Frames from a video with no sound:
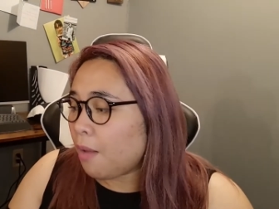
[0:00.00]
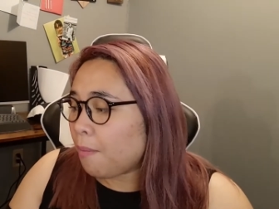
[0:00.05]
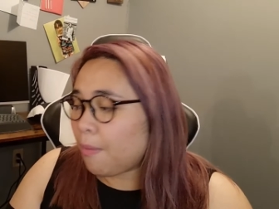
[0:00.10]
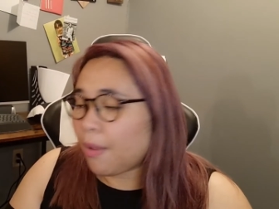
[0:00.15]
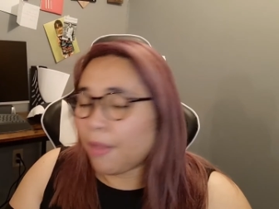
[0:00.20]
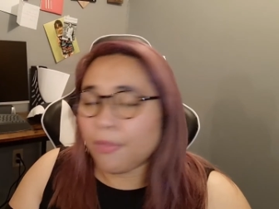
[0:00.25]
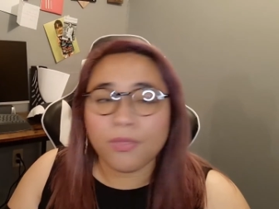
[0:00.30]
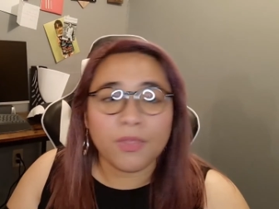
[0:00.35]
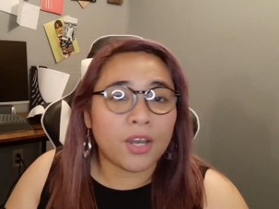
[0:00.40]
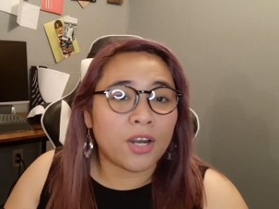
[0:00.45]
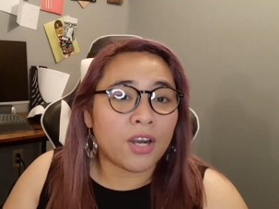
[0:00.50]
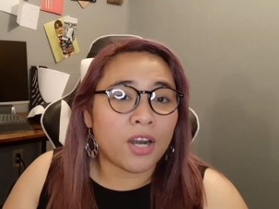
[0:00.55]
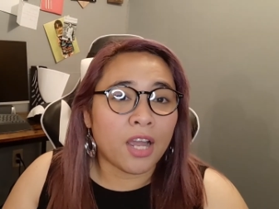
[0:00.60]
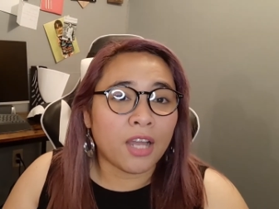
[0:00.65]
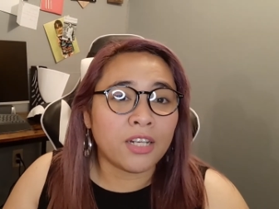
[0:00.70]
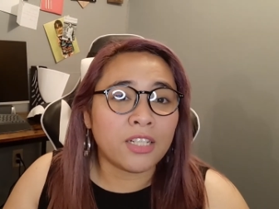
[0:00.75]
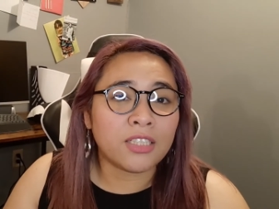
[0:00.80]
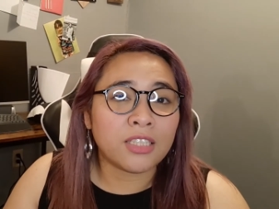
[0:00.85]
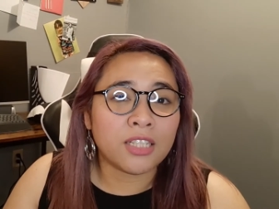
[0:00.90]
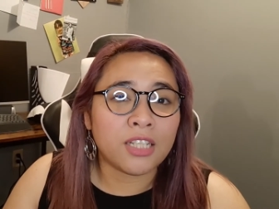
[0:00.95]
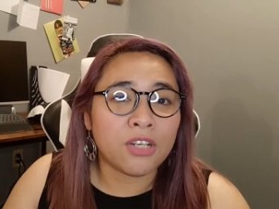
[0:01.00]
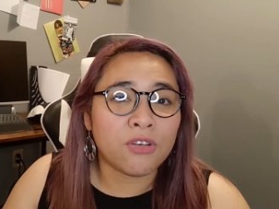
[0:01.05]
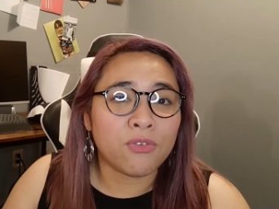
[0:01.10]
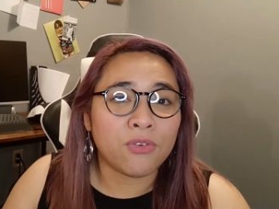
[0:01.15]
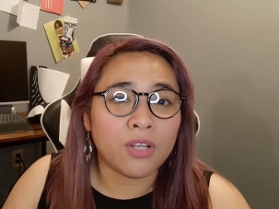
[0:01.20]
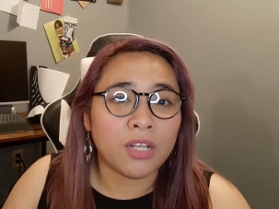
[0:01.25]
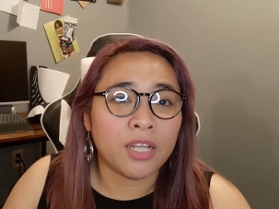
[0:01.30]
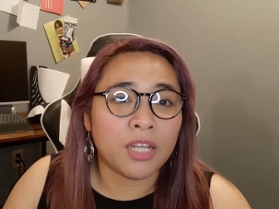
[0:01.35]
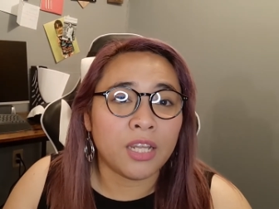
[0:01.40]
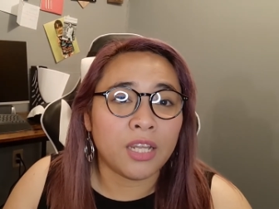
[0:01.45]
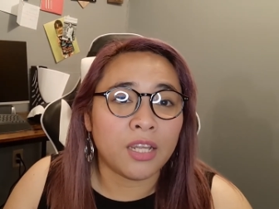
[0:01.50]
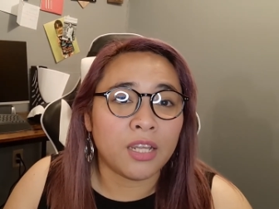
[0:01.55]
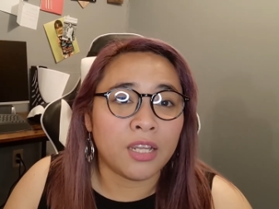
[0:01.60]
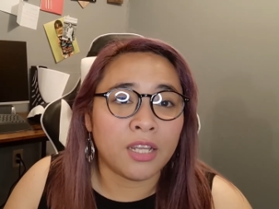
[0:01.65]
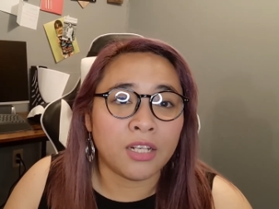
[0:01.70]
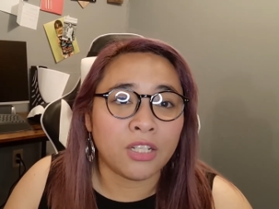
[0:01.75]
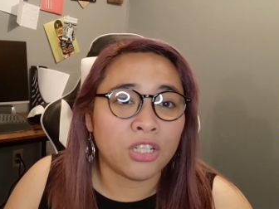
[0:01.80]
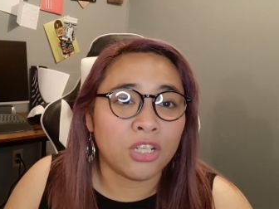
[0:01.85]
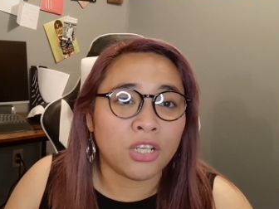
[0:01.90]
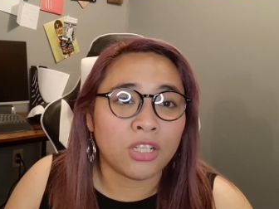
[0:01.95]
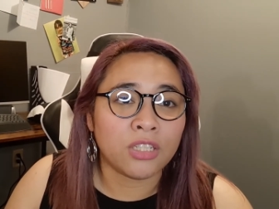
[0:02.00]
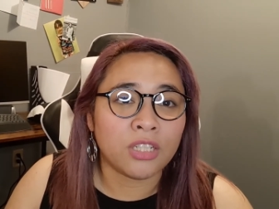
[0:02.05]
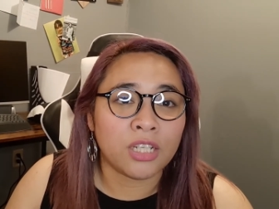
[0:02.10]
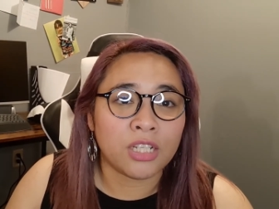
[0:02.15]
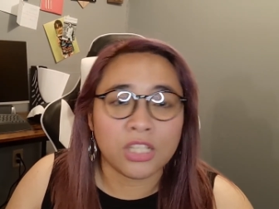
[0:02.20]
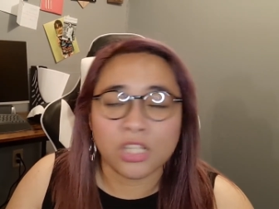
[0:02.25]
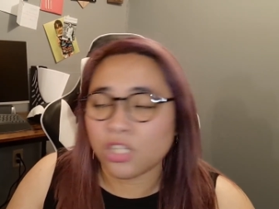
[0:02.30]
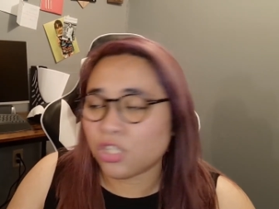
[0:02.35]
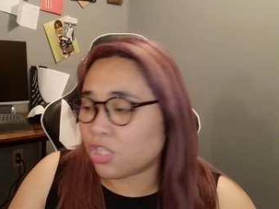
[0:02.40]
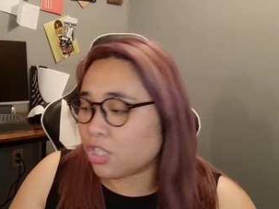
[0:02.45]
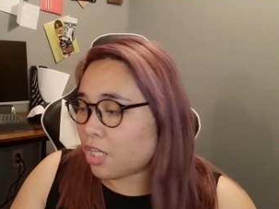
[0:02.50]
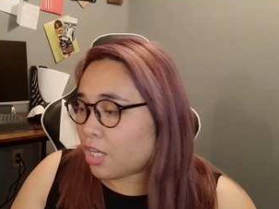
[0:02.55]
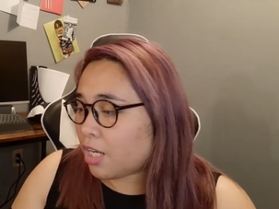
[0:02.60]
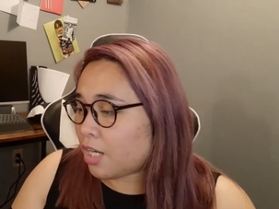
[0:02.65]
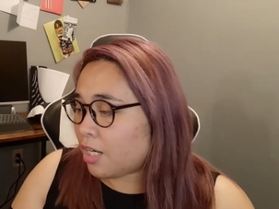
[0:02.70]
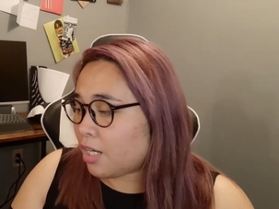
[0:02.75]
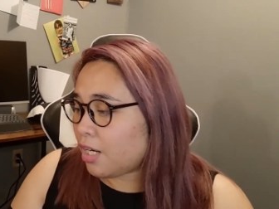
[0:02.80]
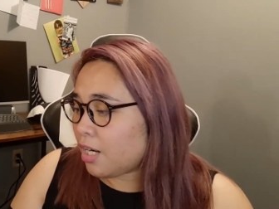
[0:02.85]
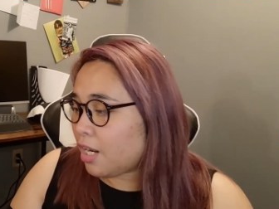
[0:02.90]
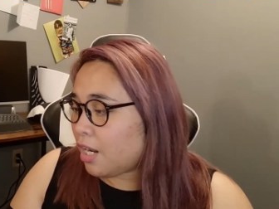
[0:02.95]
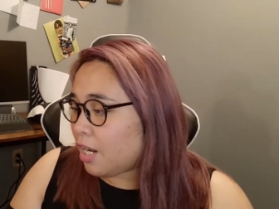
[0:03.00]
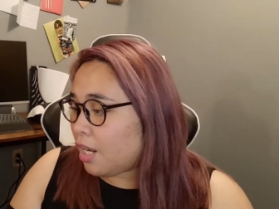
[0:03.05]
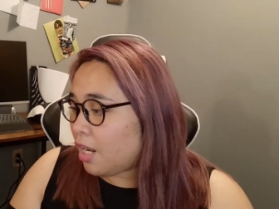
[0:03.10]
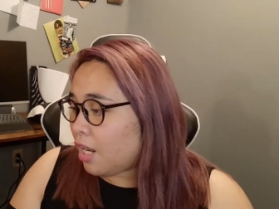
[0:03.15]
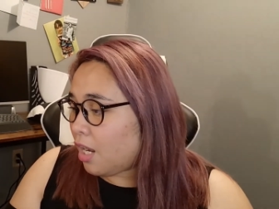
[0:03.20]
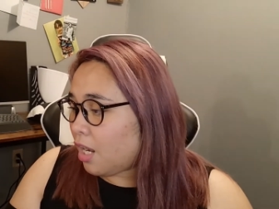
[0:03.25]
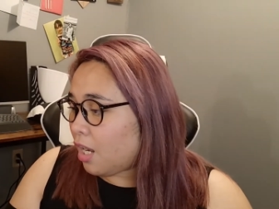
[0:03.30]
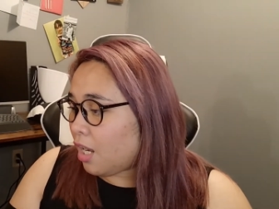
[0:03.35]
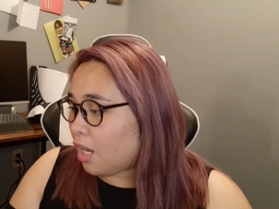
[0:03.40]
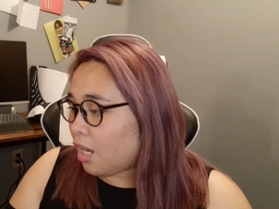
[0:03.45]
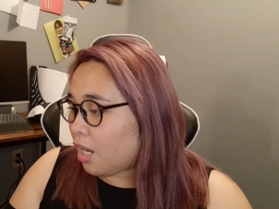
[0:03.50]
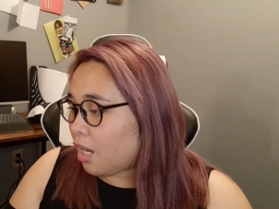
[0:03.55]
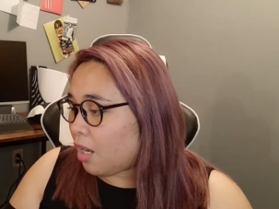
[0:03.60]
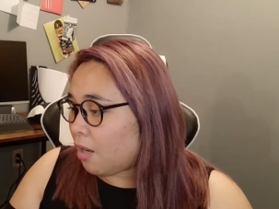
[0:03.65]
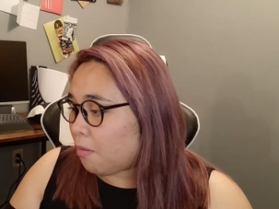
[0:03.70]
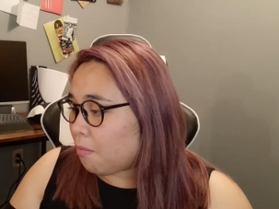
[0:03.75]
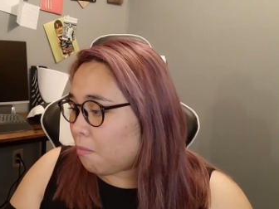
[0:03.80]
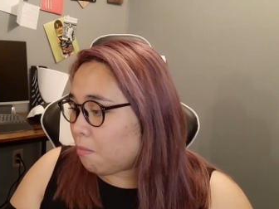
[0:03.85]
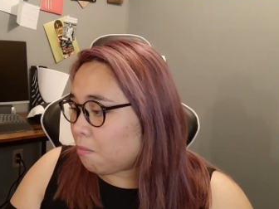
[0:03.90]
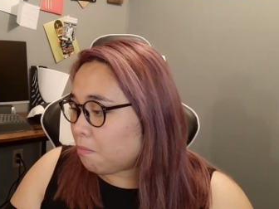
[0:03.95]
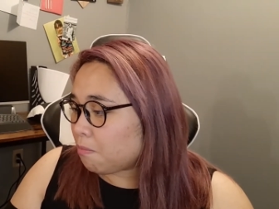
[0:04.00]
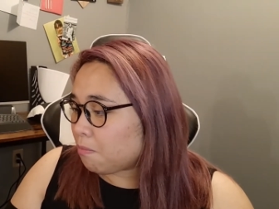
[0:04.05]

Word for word: but they're honestly really in good condition um,